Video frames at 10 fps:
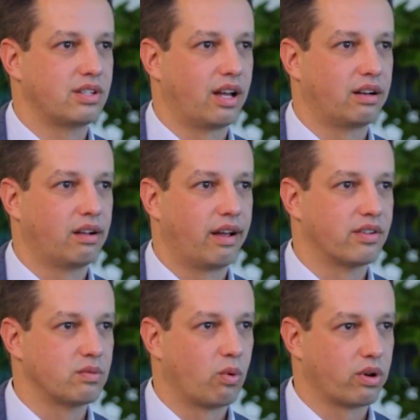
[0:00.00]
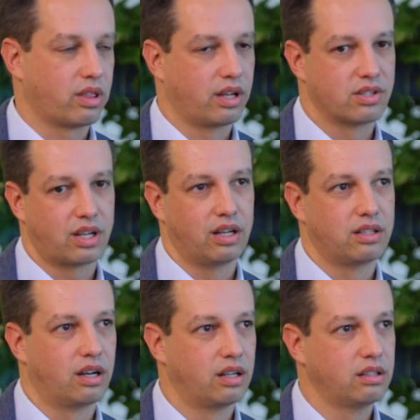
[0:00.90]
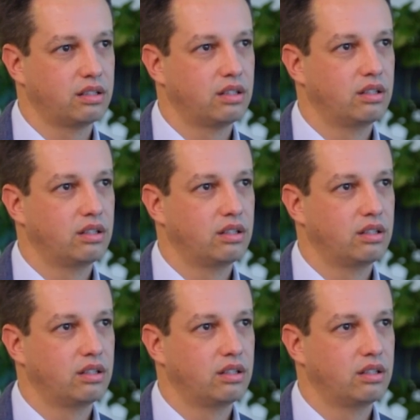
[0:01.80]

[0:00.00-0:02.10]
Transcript: that as more things get done,